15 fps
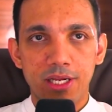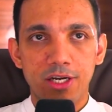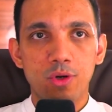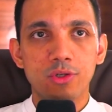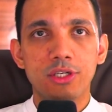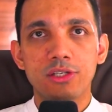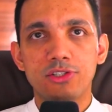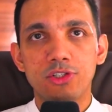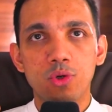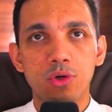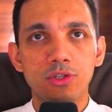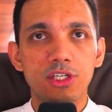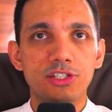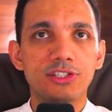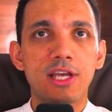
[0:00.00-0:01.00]
Don't
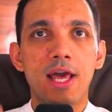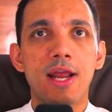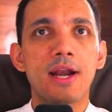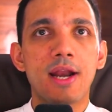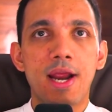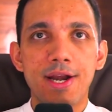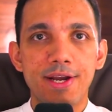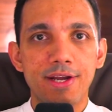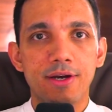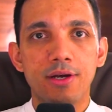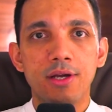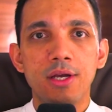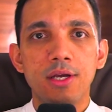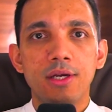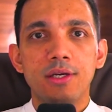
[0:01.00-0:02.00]
just share an idea
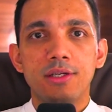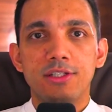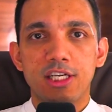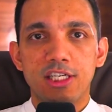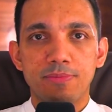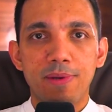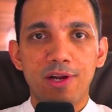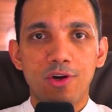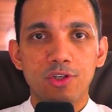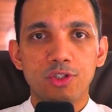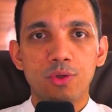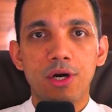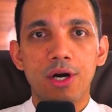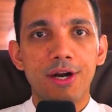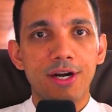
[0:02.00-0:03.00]
just because you
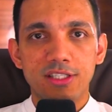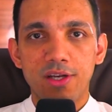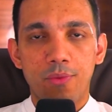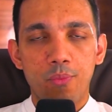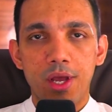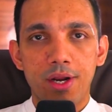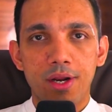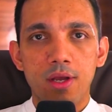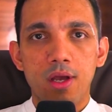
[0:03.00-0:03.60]
heard it somewhere.